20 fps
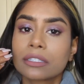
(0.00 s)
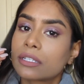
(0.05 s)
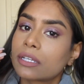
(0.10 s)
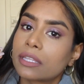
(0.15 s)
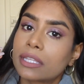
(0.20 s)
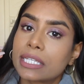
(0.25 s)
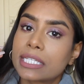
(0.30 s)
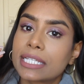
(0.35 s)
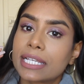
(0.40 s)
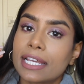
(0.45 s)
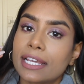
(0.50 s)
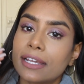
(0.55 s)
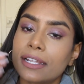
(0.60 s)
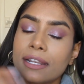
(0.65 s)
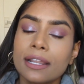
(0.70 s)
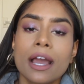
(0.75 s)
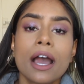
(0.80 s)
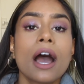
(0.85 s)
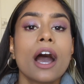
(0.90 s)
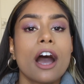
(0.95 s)
to the
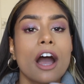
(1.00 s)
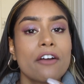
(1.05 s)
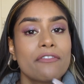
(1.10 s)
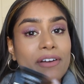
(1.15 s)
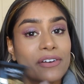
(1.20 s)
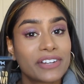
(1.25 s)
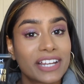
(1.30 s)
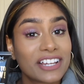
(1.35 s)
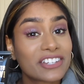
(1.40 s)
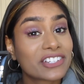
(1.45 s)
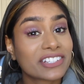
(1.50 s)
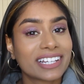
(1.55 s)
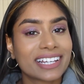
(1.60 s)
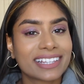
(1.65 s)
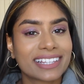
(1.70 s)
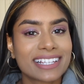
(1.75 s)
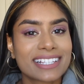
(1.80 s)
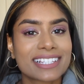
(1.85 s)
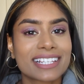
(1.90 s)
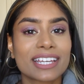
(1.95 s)
skin. A foundation
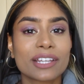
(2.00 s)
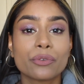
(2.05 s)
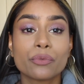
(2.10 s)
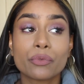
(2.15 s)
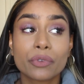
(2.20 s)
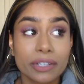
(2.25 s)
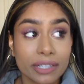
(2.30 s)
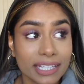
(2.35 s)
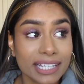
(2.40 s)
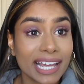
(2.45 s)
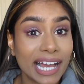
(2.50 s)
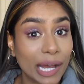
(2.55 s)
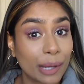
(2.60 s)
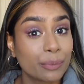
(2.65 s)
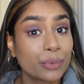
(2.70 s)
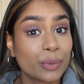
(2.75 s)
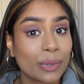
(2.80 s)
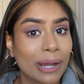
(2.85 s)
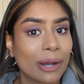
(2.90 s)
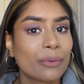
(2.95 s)
like this can really
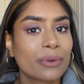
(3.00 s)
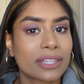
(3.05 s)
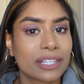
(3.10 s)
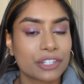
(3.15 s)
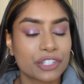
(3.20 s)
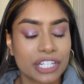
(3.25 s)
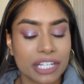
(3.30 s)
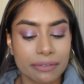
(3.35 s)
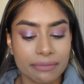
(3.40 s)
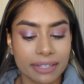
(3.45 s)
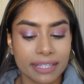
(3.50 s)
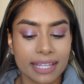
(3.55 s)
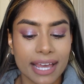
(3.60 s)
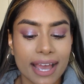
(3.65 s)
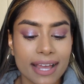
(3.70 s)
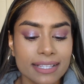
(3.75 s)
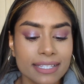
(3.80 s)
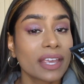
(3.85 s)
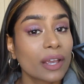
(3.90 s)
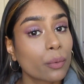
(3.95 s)
help you out with achieving
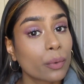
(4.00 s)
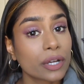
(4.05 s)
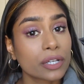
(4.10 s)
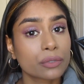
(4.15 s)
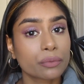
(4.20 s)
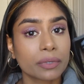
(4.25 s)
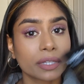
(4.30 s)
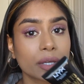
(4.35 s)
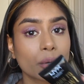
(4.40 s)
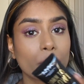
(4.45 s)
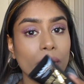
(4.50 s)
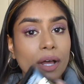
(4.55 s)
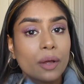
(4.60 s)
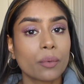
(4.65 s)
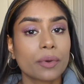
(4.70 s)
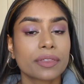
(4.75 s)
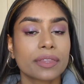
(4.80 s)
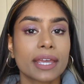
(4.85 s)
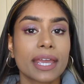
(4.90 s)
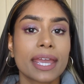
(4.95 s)
that. It works really well
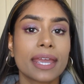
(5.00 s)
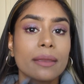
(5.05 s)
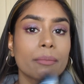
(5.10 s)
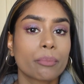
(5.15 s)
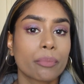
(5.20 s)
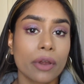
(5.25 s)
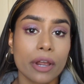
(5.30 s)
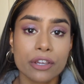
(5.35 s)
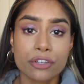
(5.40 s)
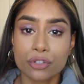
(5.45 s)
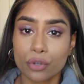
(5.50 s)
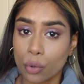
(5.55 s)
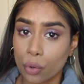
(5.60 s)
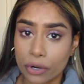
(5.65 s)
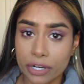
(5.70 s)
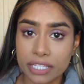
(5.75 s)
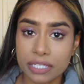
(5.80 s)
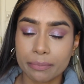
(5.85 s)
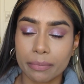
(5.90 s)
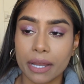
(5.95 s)
with a brush
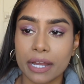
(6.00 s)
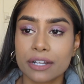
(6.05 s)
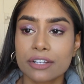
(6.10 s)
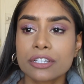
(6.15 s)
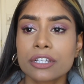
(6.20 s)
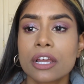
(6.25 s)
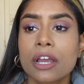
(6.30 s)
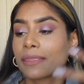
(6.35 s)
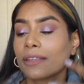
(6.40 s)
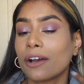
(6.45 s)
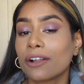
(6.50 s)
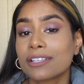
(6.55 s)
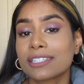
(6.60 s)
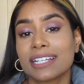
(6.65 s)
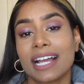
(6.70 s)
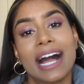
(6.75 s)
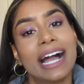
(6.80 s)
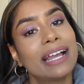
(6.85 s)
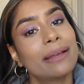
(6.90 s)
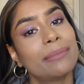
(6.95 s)
or a sponge.
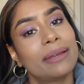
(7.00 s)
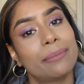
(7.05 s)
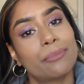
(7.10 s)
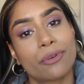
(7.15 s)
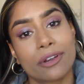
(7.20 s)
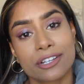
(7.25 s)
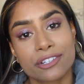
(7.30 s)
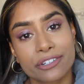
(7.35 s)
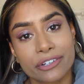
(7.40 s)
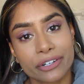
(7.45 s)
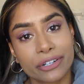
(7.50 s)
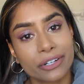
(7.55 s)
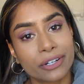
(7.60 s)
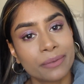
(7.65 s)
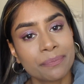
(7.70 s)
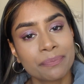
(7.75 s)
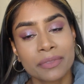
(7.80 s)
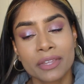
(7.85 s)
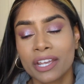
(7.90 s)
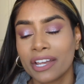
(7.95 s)
Honestly, I am a brush
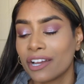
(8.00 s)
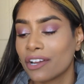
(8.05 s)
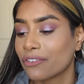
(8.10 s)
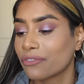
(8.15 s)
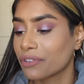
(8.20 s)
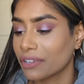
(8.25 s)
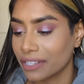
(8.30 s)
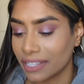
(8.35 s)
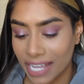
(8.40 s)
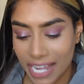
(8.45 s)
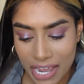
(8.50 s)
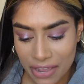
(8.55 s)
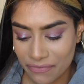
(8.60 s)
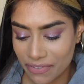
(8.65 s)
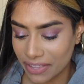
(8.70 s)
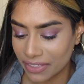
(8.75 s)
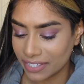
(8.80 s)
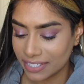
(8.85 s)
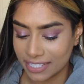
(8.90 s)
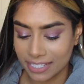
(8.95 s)
girl for life,
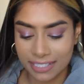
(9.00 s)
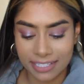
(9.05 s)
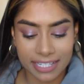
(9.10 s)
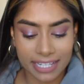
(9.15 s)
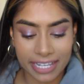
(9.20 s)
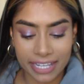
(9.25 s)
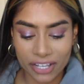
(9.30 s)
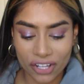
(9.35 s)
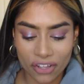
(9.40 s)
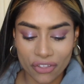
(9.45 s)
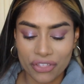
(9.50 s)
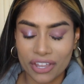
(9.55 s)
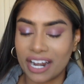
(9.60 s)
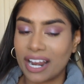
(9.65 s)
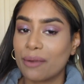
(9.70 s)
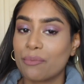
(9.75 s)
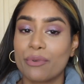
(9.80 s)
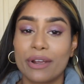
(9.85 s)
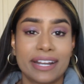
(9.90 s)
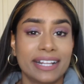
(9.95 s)
and this is the hill that
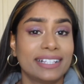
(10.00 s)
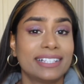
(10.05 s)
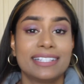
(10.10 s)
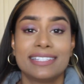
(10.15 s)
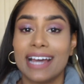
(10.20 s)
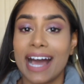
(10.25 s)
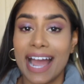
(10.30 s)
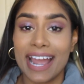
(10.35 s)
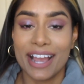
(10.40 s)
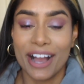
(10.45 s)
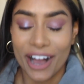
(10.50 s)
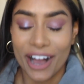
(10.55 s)
I'm ready to die